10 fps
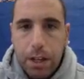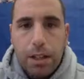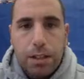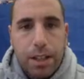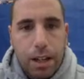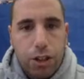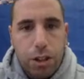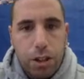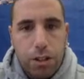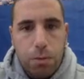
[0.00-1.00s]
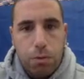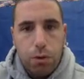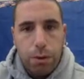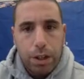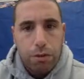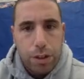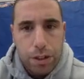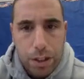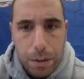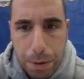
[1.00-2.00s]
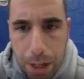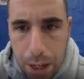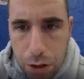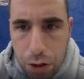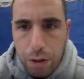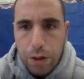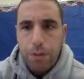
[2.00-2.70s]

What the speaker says: Sectionalism grew increasingly pronounced during the